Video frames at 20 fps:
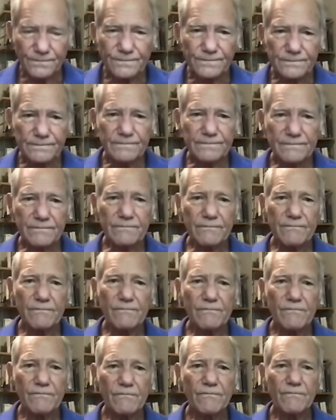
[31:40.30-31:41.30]

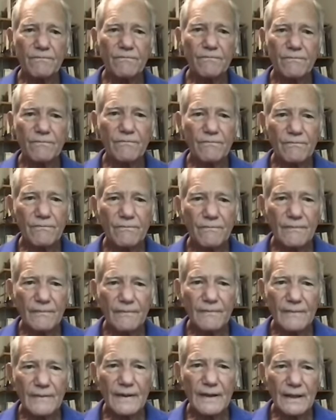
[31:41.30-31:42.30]

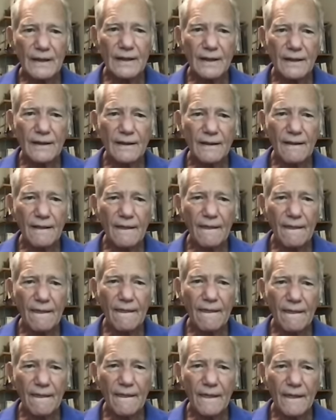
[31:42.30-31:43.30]

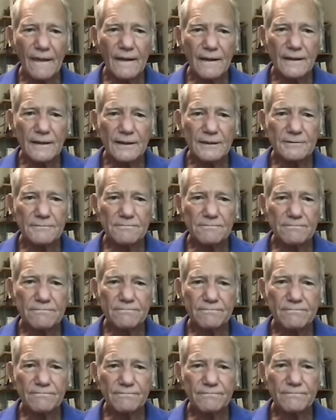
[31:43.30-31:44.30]

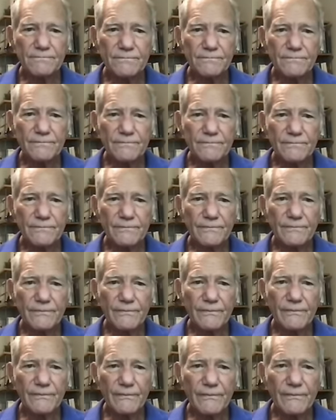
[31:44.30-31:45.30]

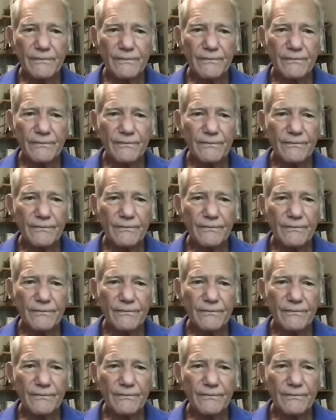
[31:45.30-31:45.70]
(not speaking)